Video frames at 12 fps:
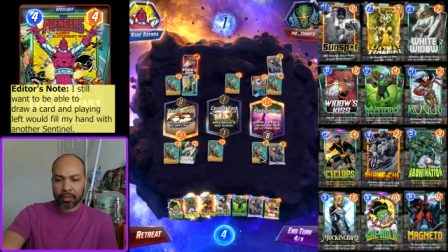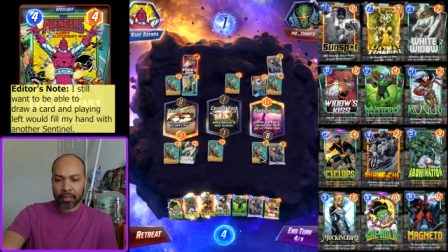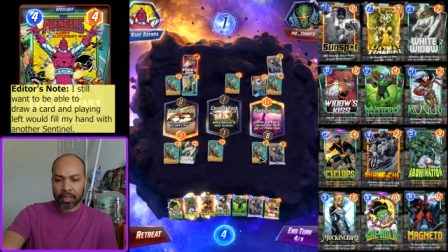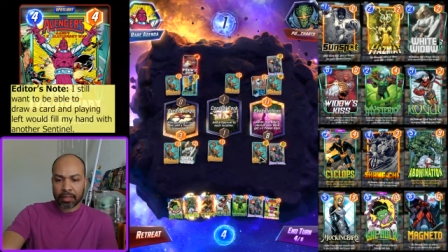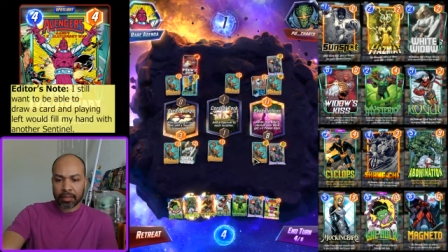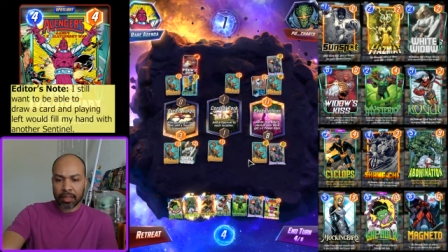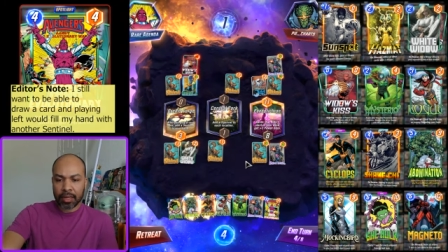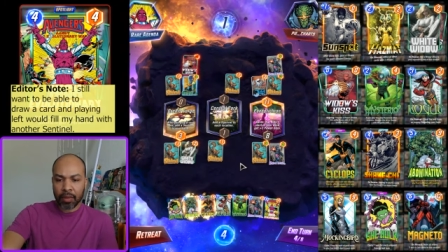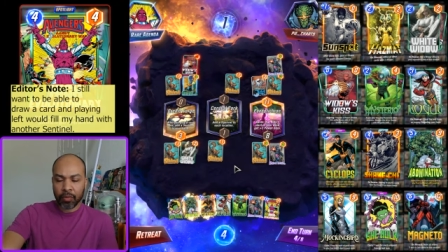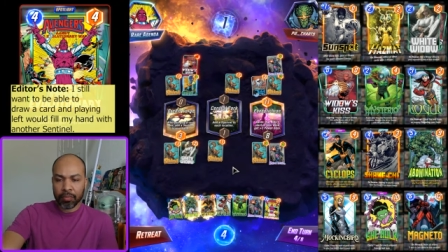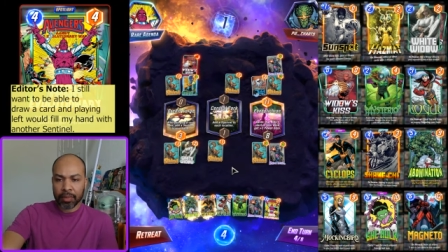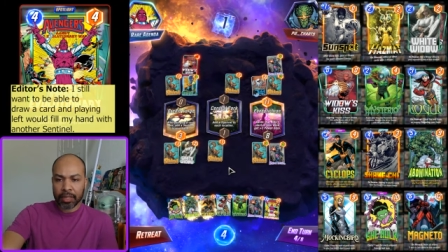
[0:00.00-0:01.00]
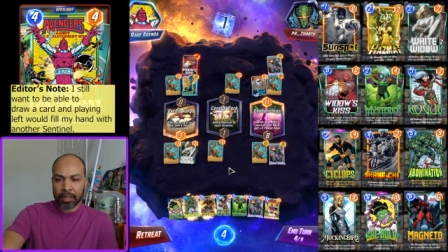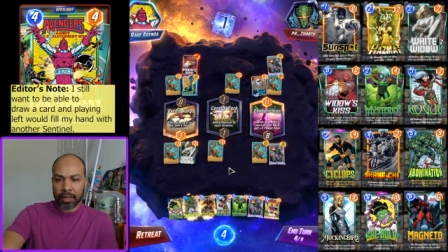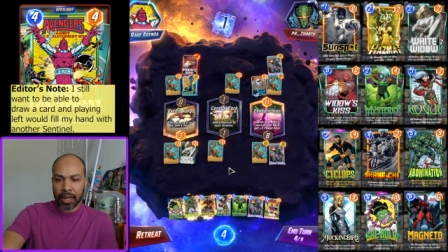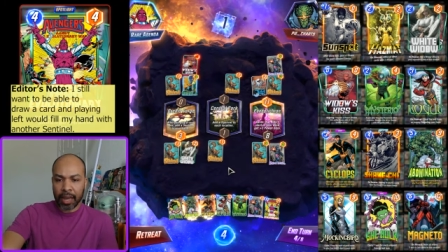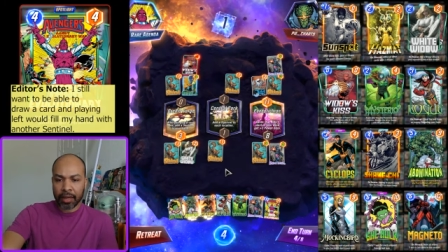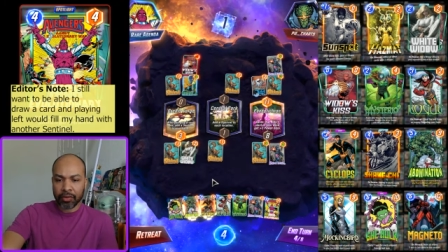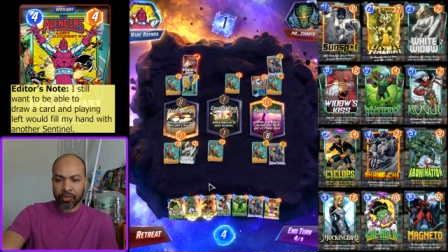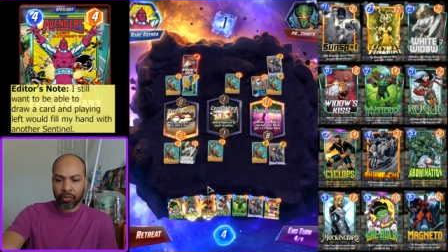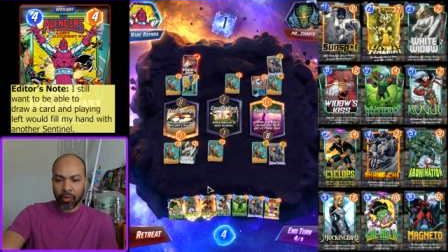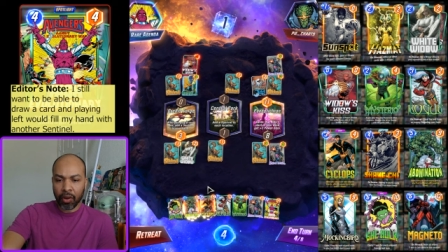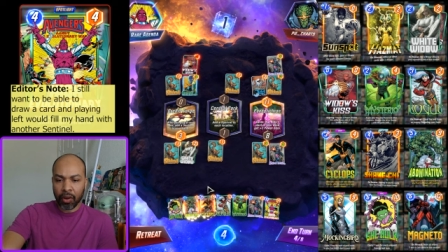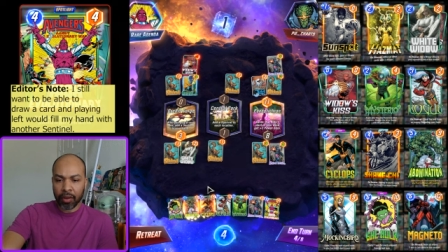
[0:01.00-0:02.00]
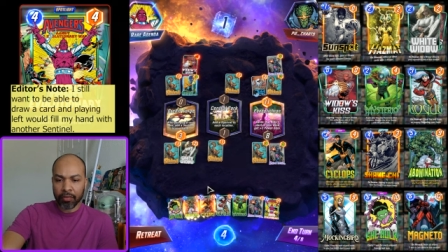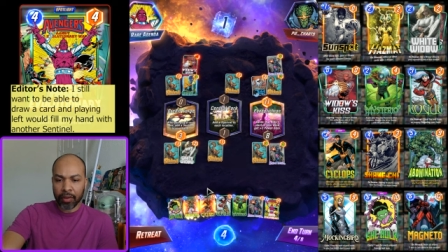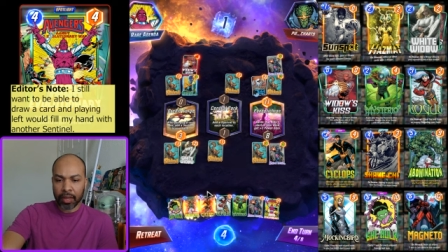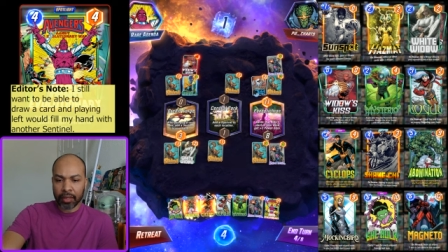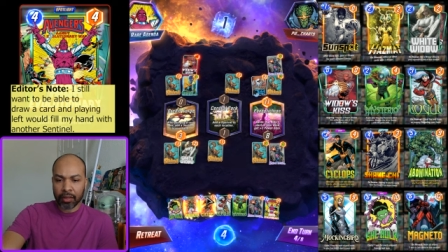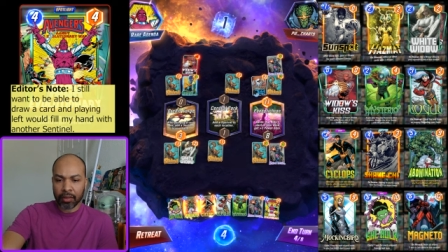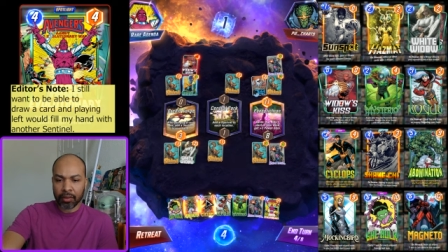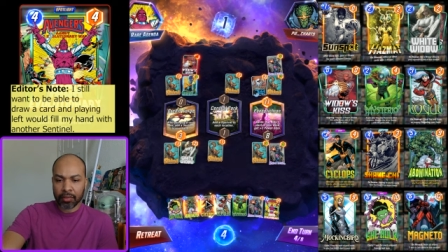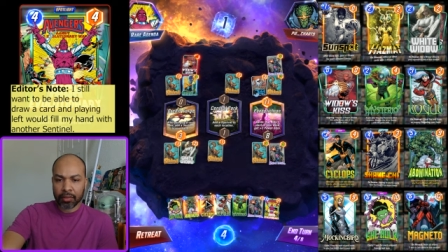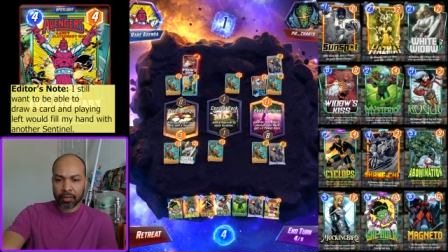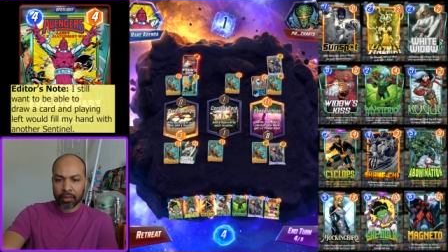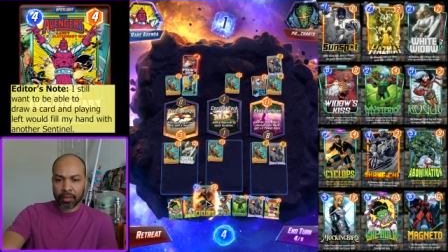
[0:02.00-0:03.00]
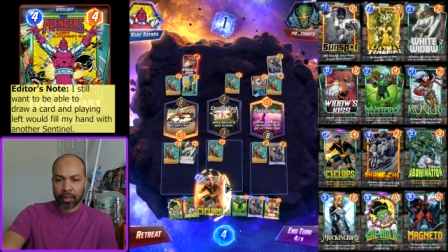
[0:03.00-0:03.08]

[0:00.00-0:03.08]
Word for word: because then I would be denied a draw if I don't.